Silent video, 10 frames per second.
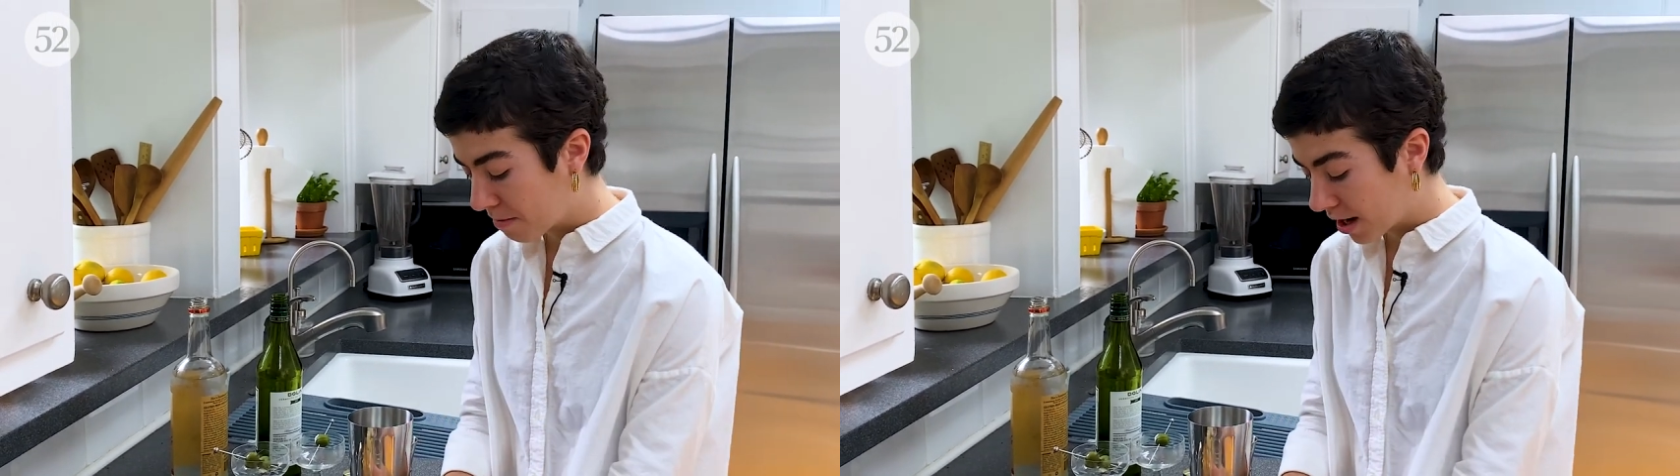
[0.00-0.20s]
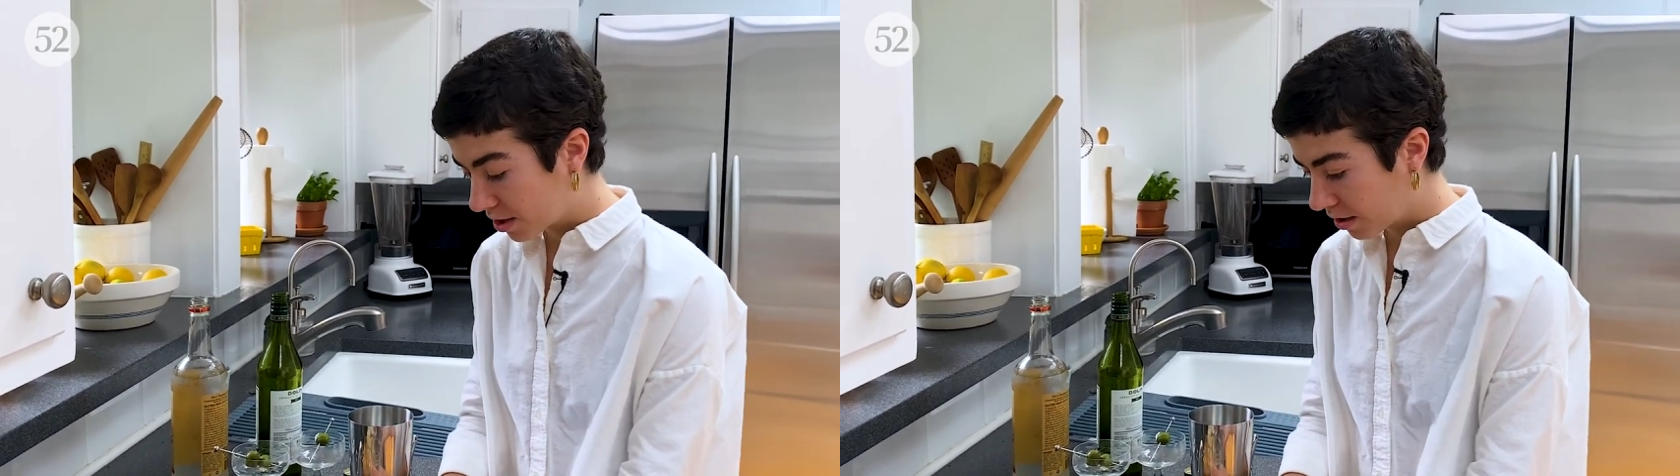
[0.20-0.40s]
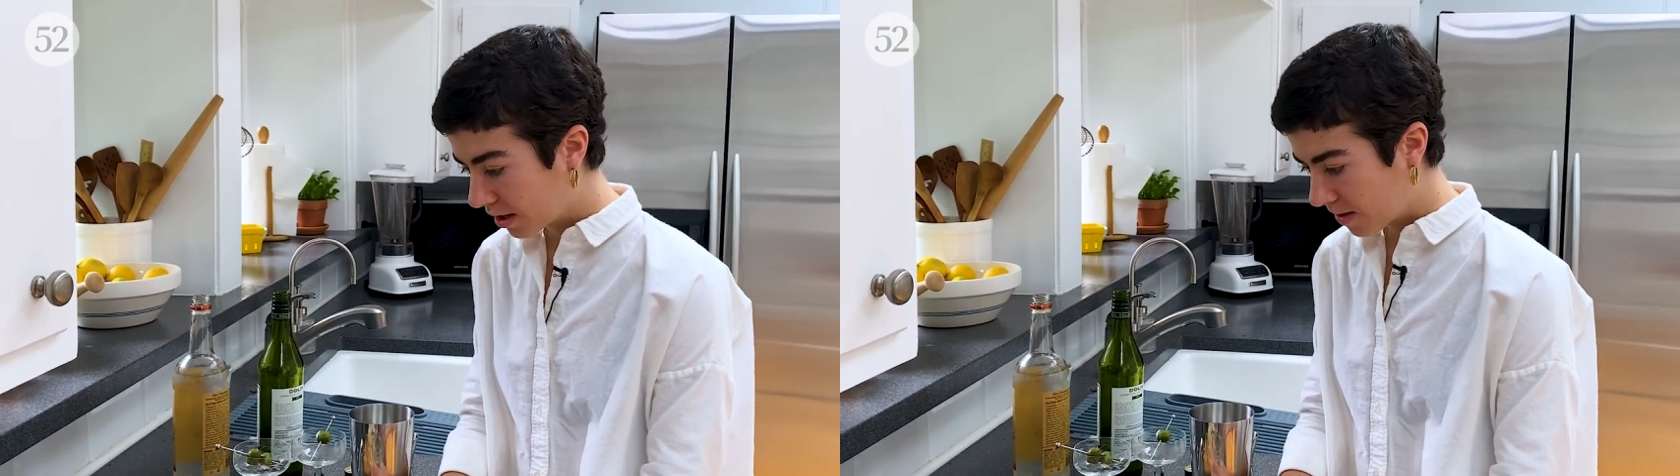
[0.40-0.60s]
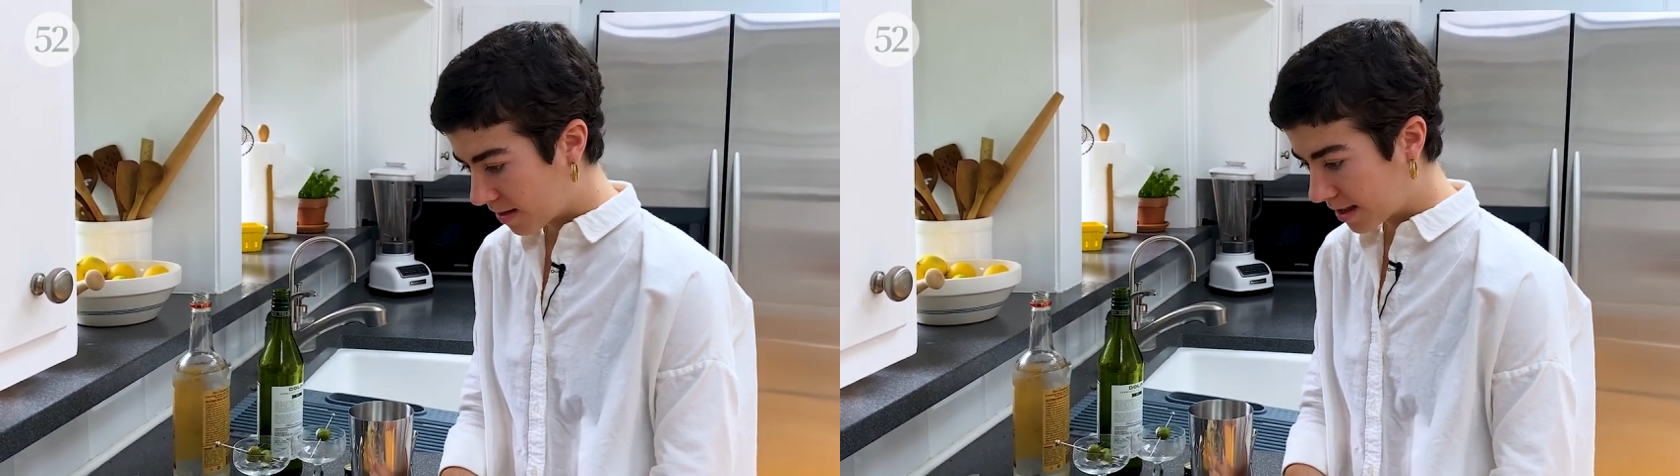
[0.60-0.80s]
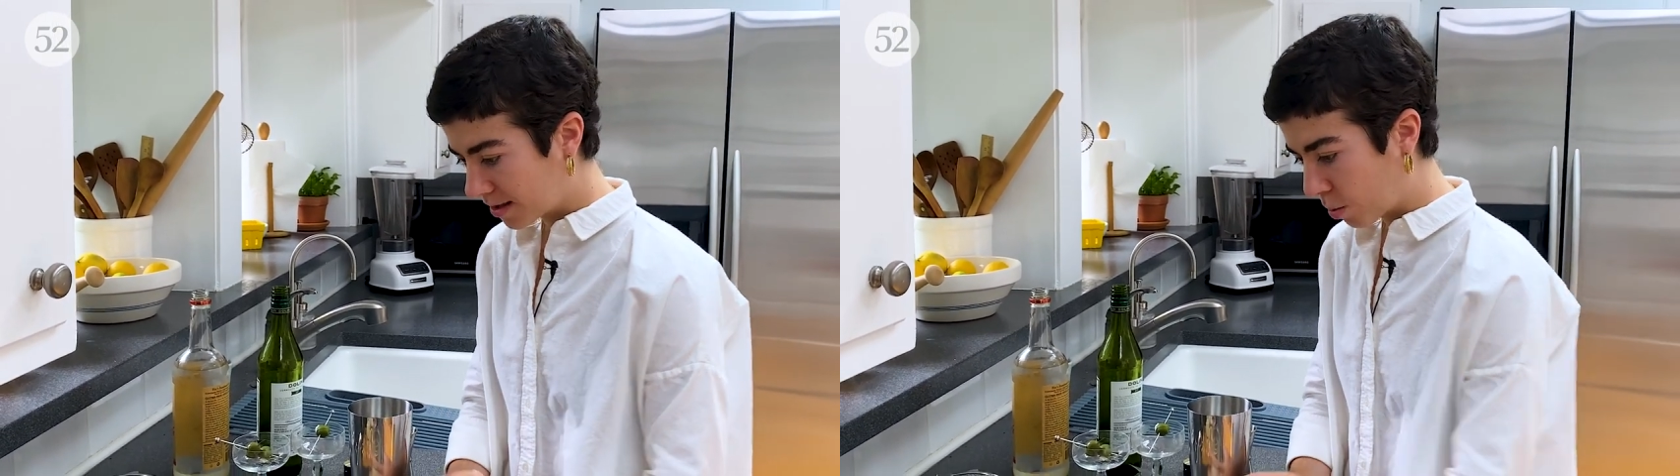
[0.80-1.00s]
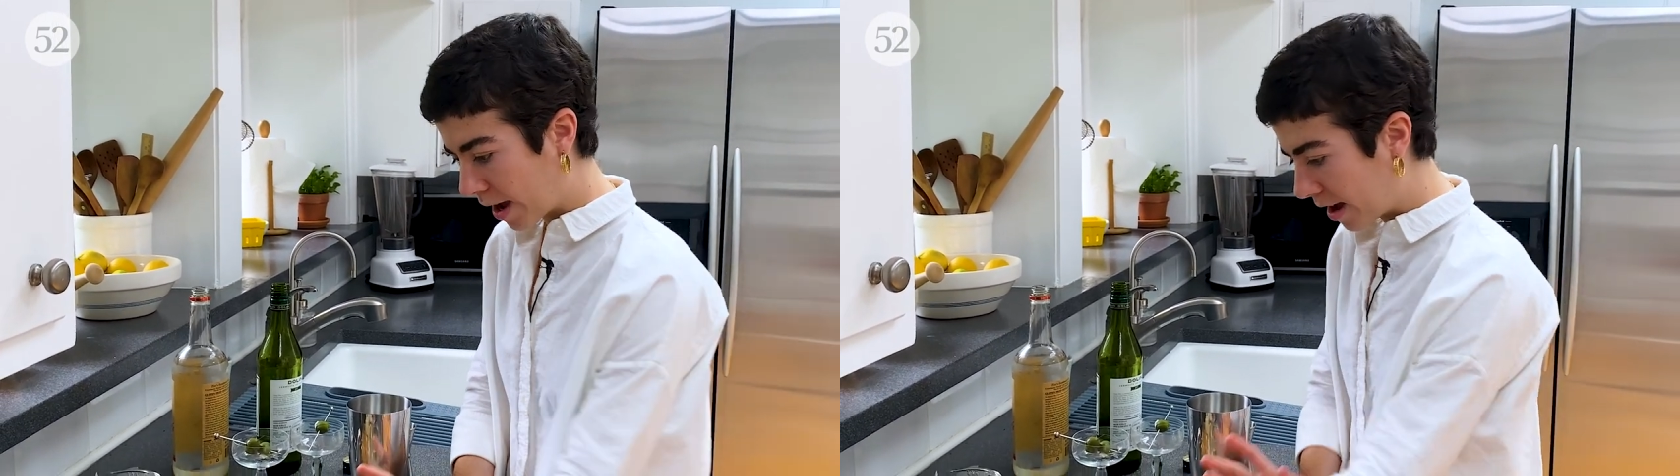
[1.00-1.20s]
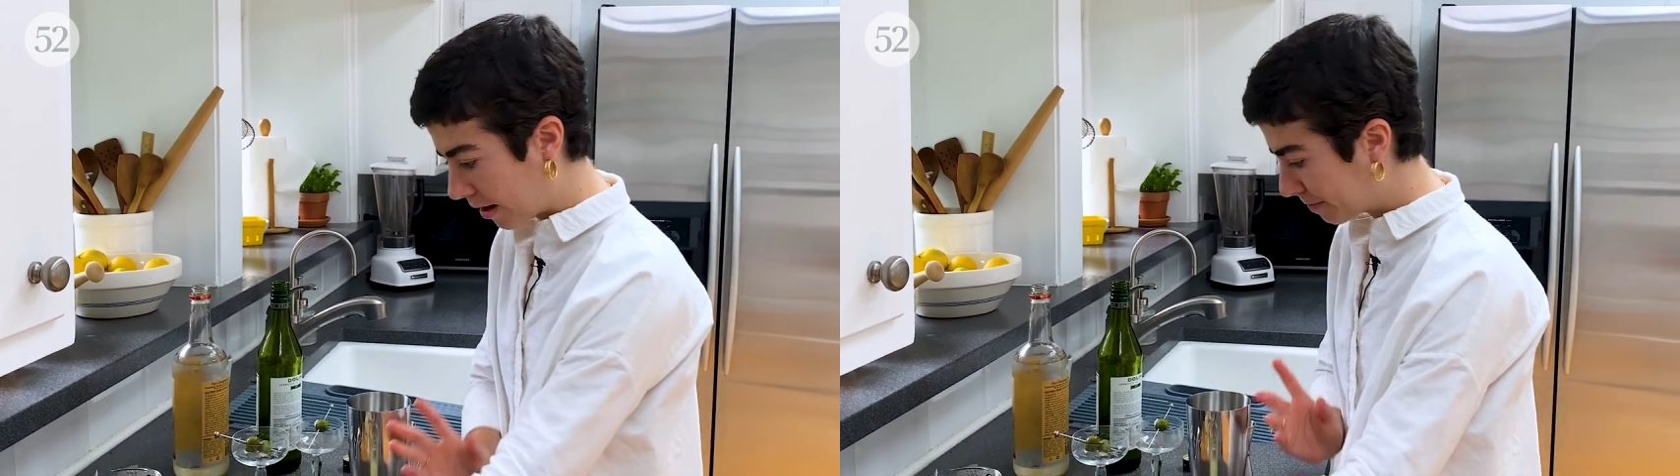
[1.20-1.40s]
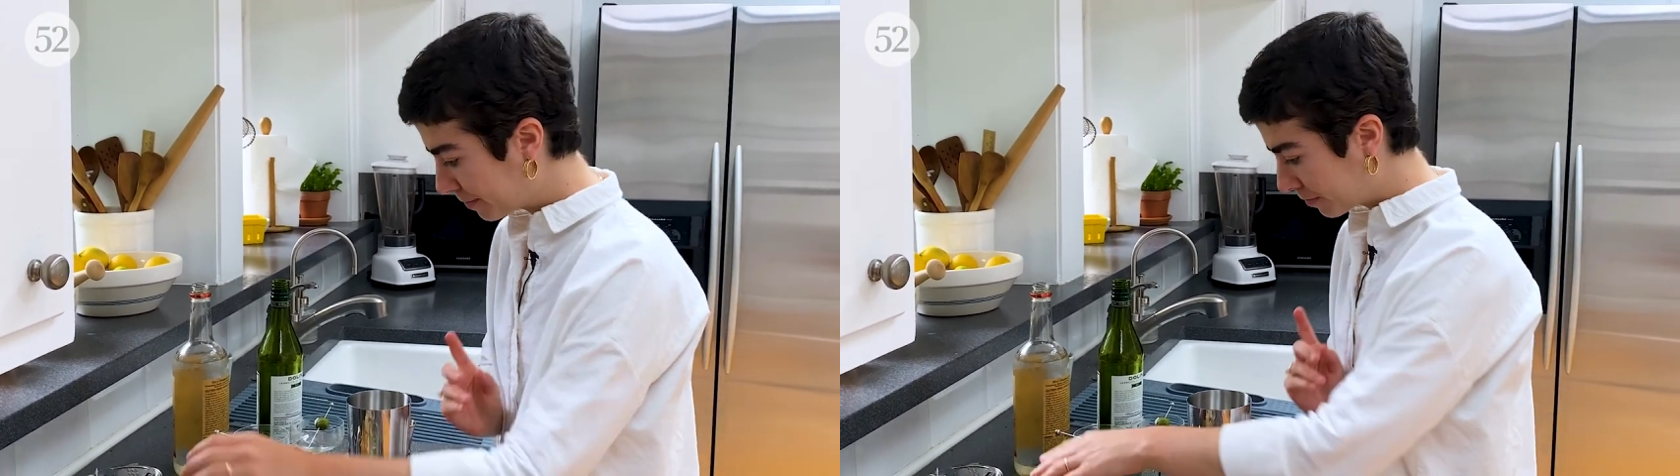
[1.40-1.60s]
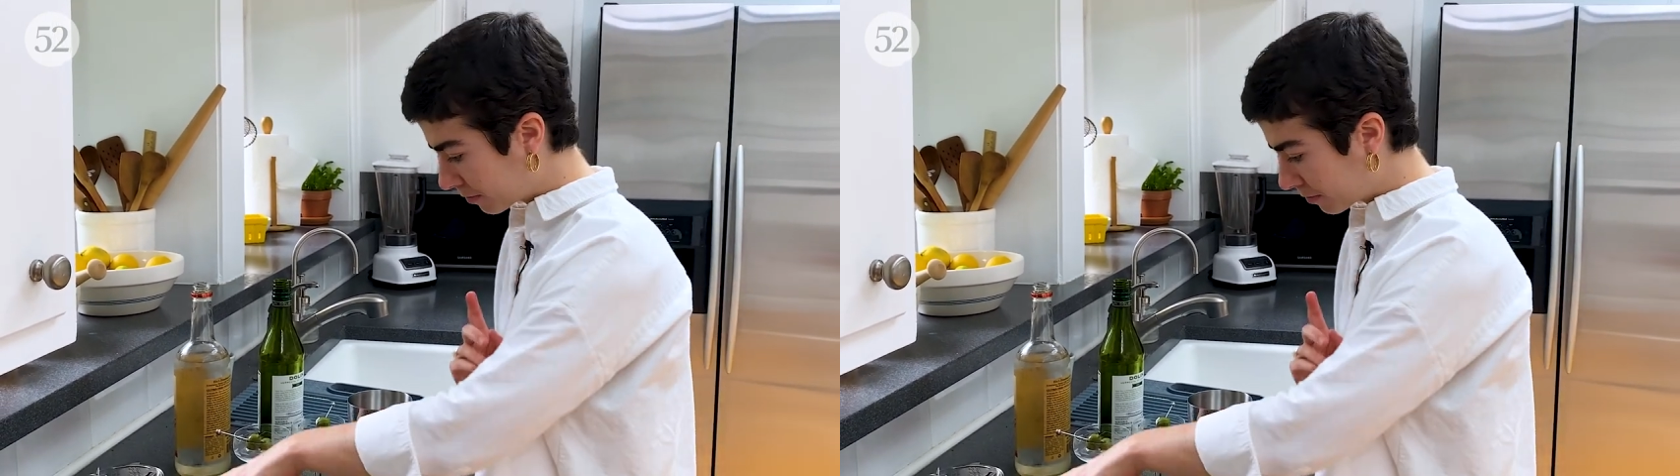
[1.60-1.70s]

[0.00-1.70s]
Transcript: I measure it. This way,